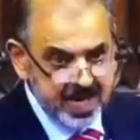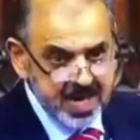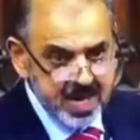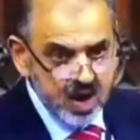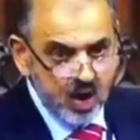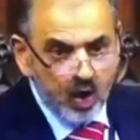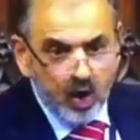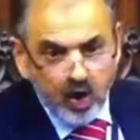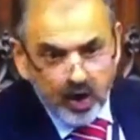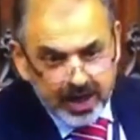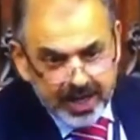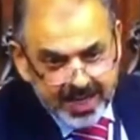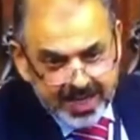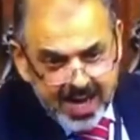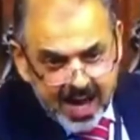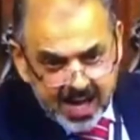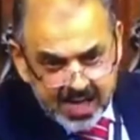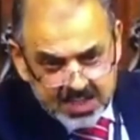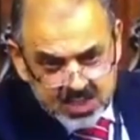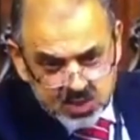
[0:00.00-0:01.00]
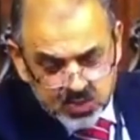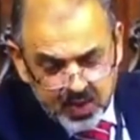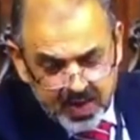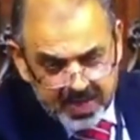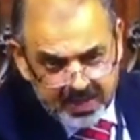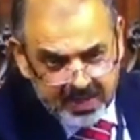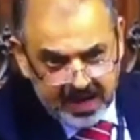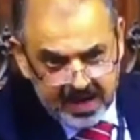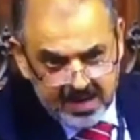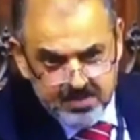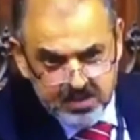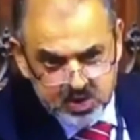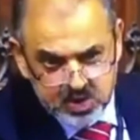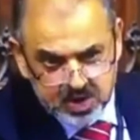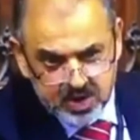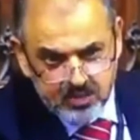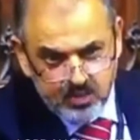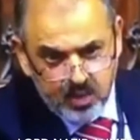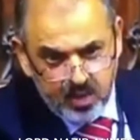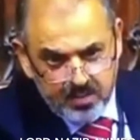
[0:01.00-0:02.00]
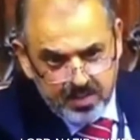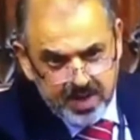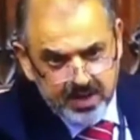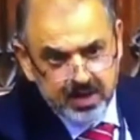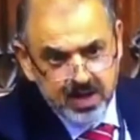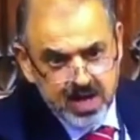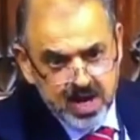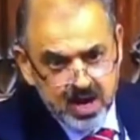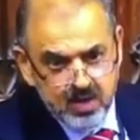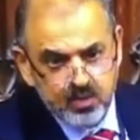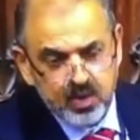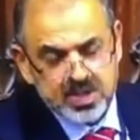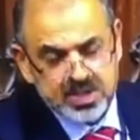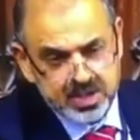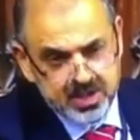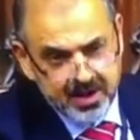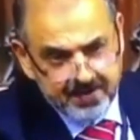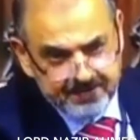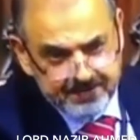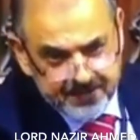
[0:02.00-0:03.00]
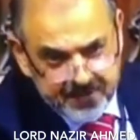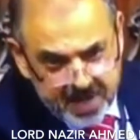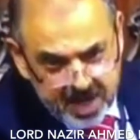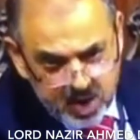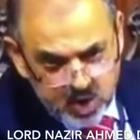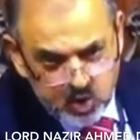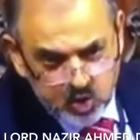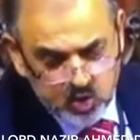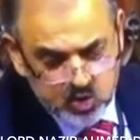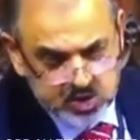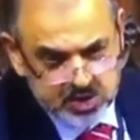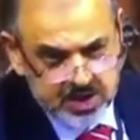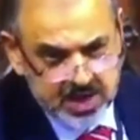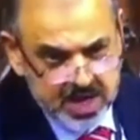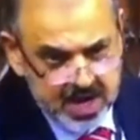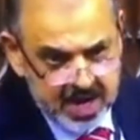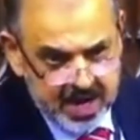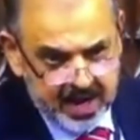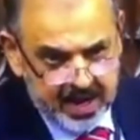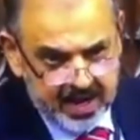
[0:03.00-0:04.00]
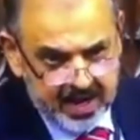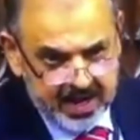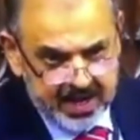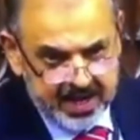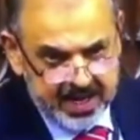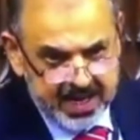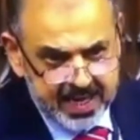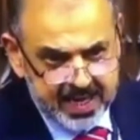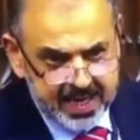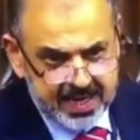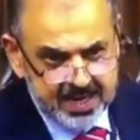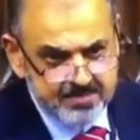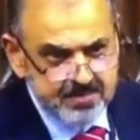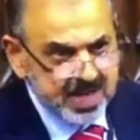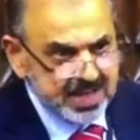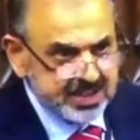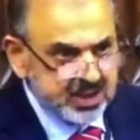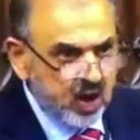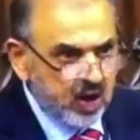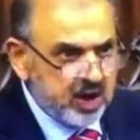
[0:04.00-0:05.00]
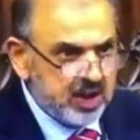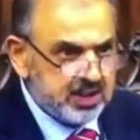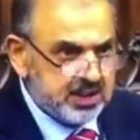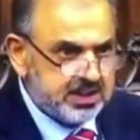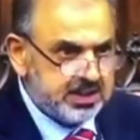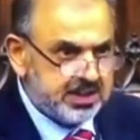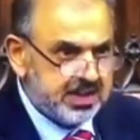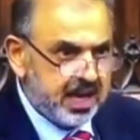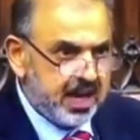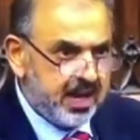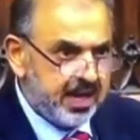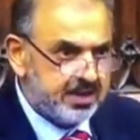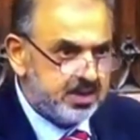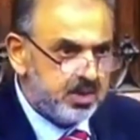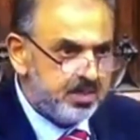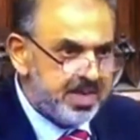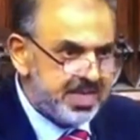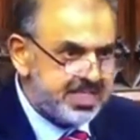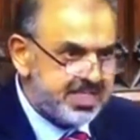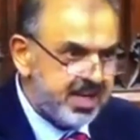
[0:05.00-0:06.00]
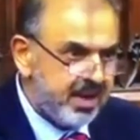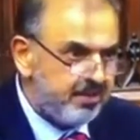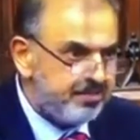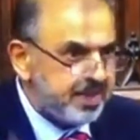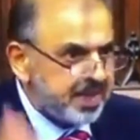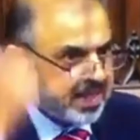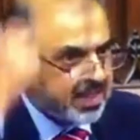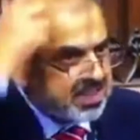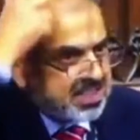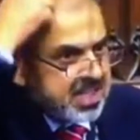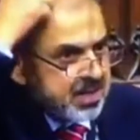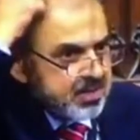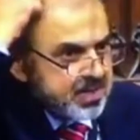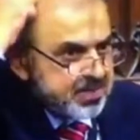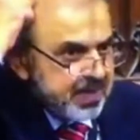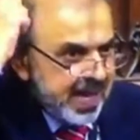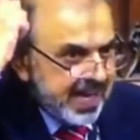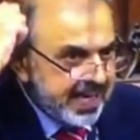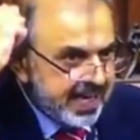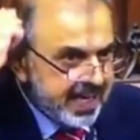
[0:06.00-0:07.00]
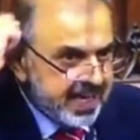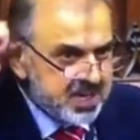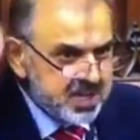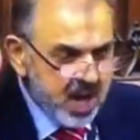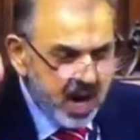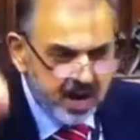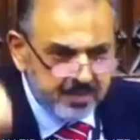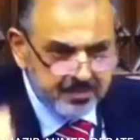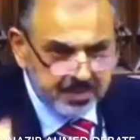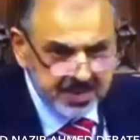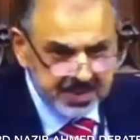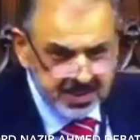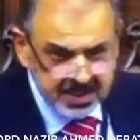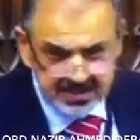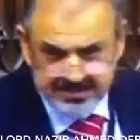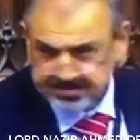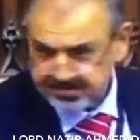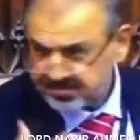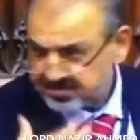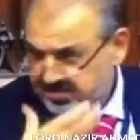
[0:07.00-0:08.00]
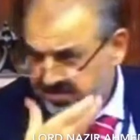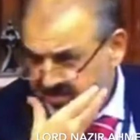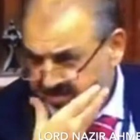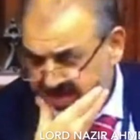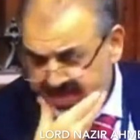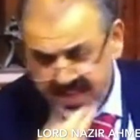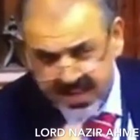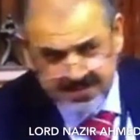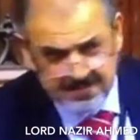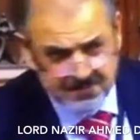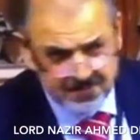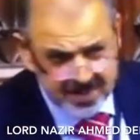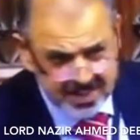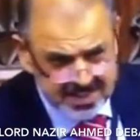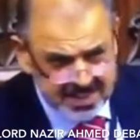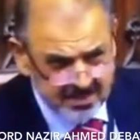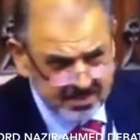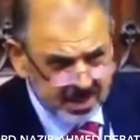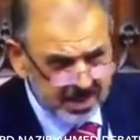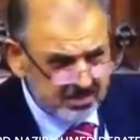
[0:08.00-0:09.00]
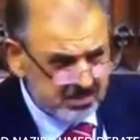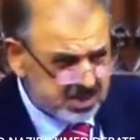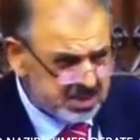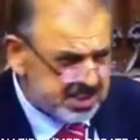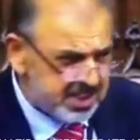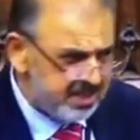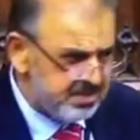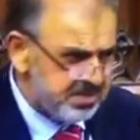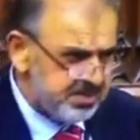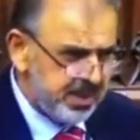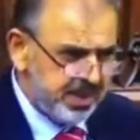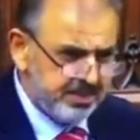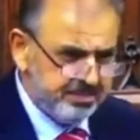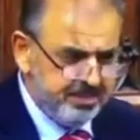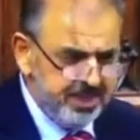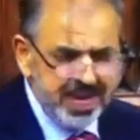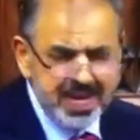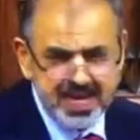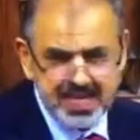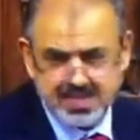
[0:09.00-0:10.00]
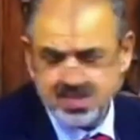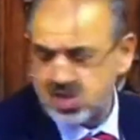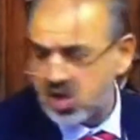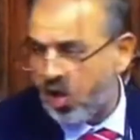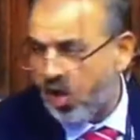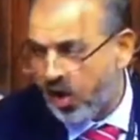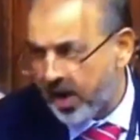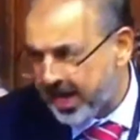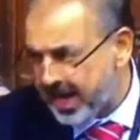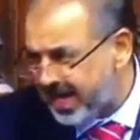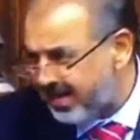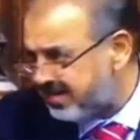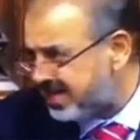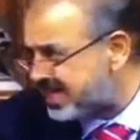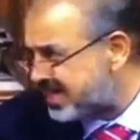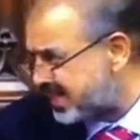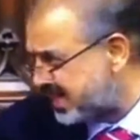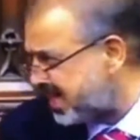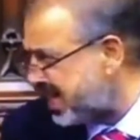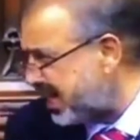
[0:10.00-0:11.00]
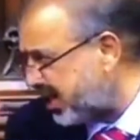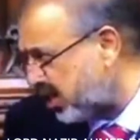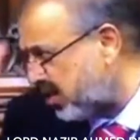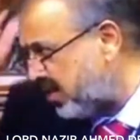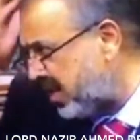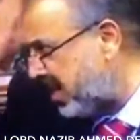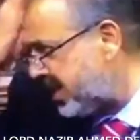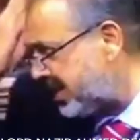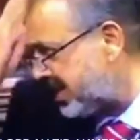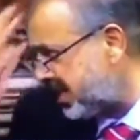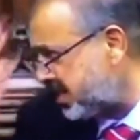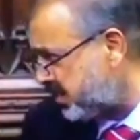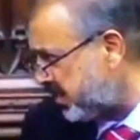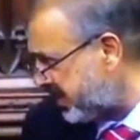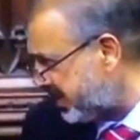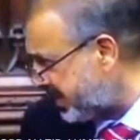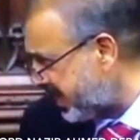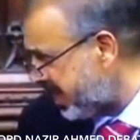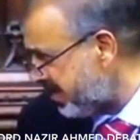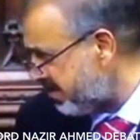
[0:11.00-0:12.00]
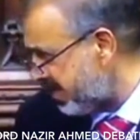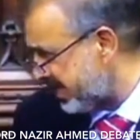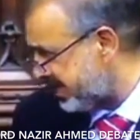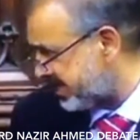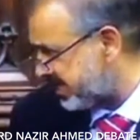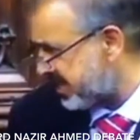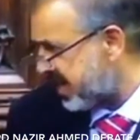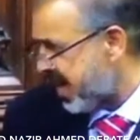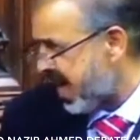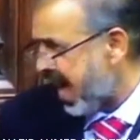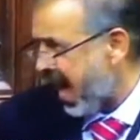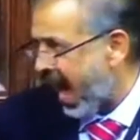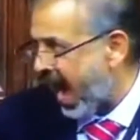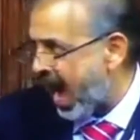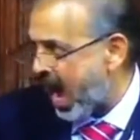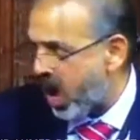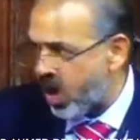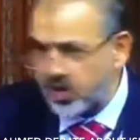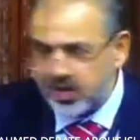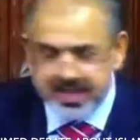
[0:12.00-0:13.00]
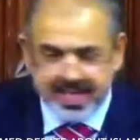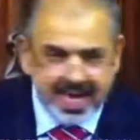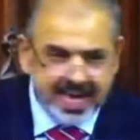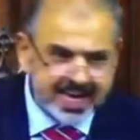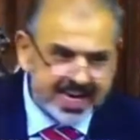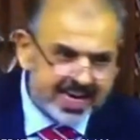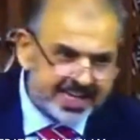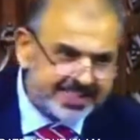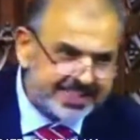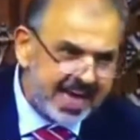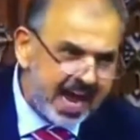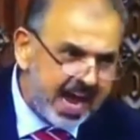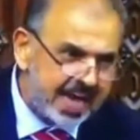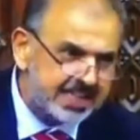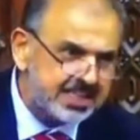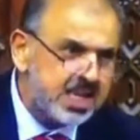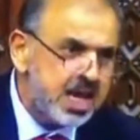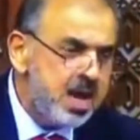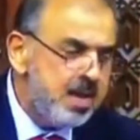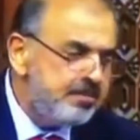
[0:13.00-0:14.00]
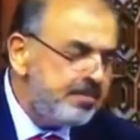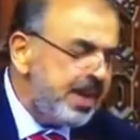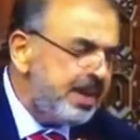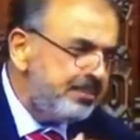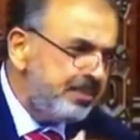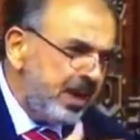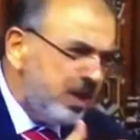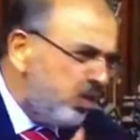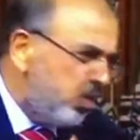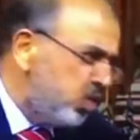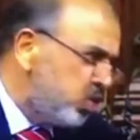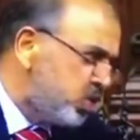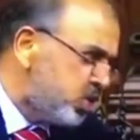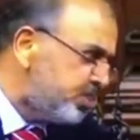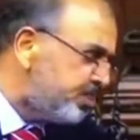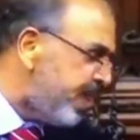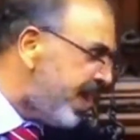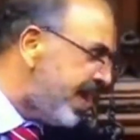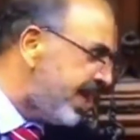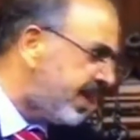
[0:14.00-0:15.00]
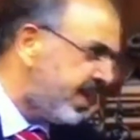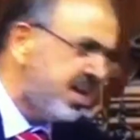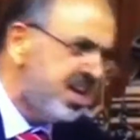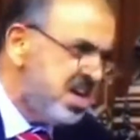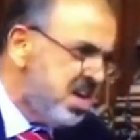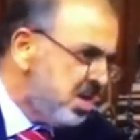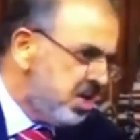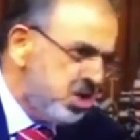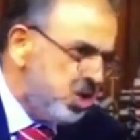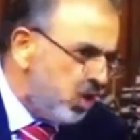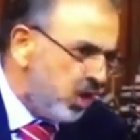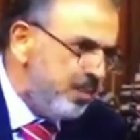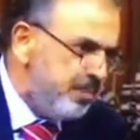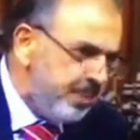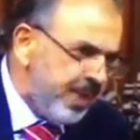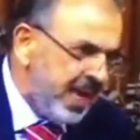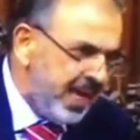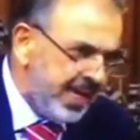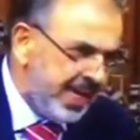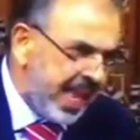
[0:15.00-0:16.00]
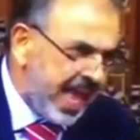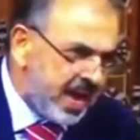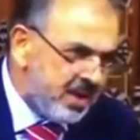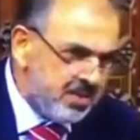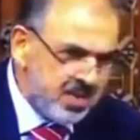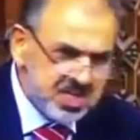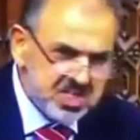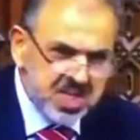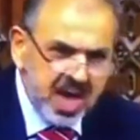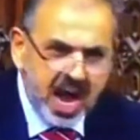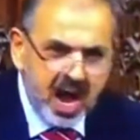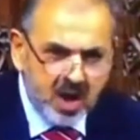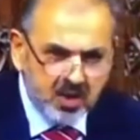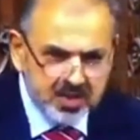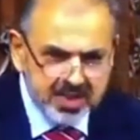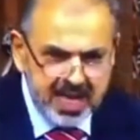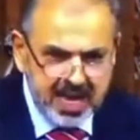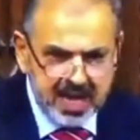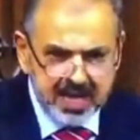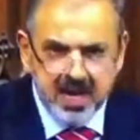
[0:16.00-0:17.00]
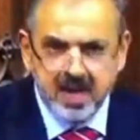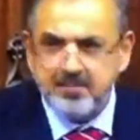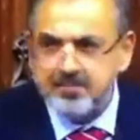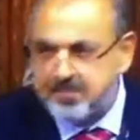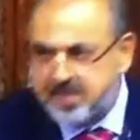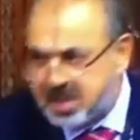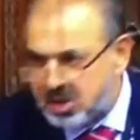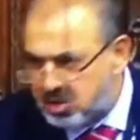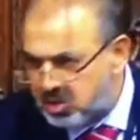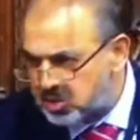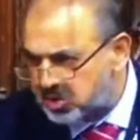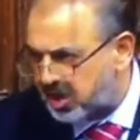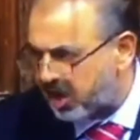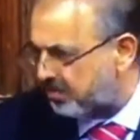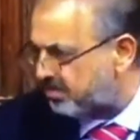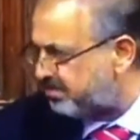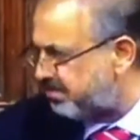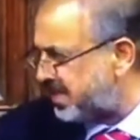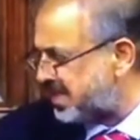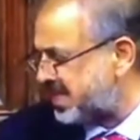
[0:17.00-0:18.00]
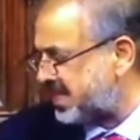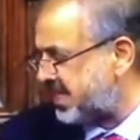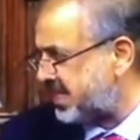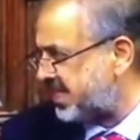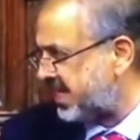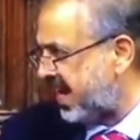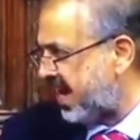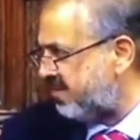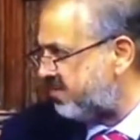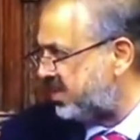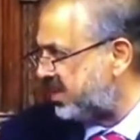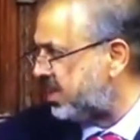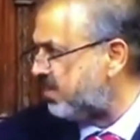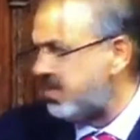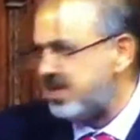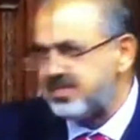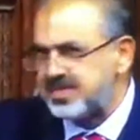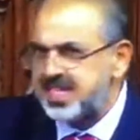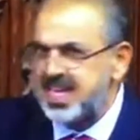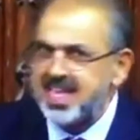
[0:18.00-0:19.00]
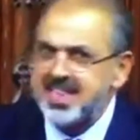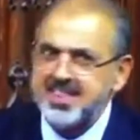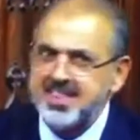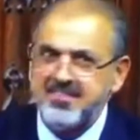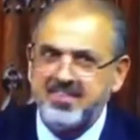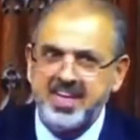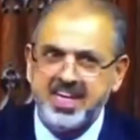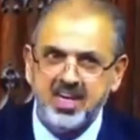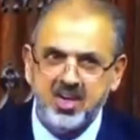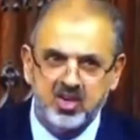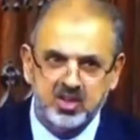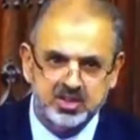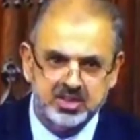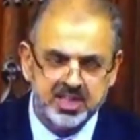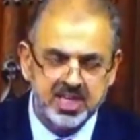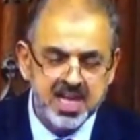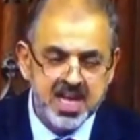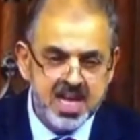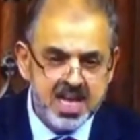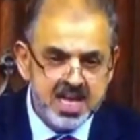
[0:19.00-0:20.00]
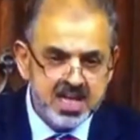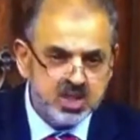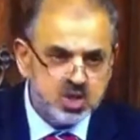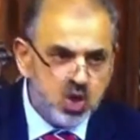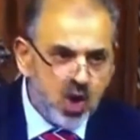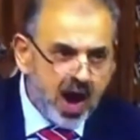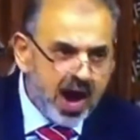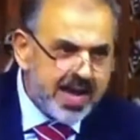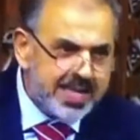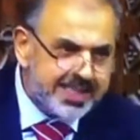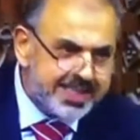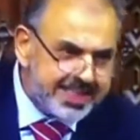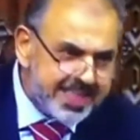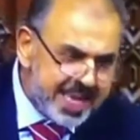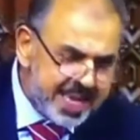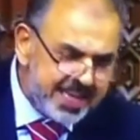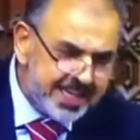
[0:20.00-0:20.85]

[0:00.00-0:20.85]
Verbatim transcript: Only last week, a Muslim woman was refused uh, in McDonald's uh, to be served because she was wearing hijab visible Muslims with beards or even Sikh communities with turbans, how they are attacked. People who speak European language, how they are abused on buses and everything. We've seen the videos. So I think